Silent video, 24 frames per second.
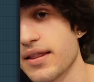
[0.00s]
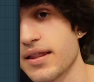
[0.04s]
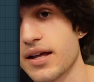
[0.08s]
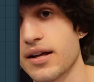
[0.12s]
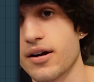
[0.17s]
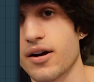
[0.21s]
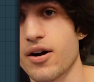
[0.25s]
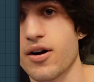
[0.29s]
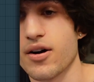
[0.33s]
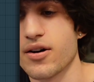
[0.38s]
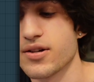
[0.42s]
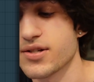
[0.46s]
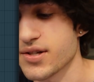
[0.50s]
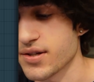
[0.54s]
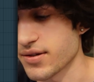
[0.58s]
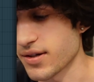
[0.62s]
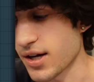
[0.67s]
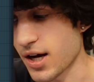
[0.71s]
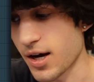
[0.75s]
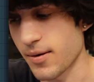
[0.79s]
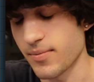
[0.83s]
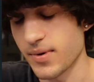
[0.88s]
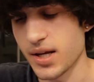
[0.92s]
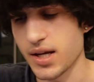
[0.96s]
that are also
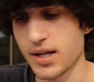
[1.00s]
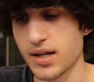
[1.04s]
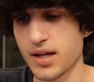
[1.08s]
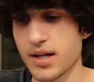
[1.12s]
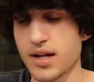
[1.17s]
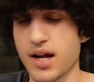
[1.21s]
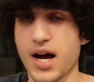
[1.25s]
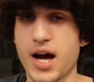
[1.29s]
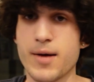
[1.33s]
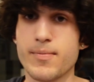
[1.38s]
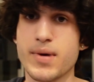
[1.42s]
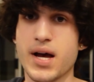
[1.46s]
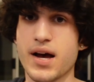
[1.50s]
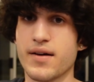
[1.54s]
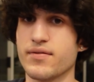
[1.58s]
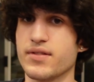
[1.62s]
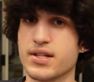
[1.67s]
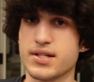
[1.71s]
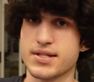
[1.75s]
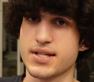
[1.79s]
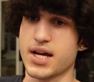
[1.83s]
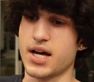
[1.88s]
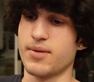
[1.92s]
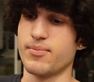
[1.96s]
nominated. I'm having
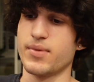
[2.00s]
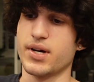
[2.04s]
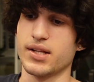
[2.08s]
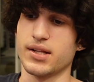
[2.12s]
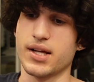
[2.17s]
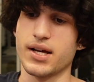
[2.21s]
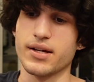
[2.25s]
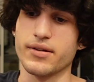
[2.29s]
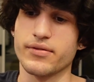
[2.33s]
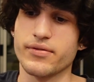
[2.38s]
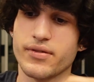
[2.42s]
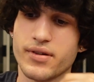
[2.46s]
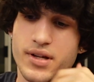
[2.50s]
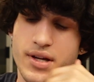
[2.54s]
the time of my life.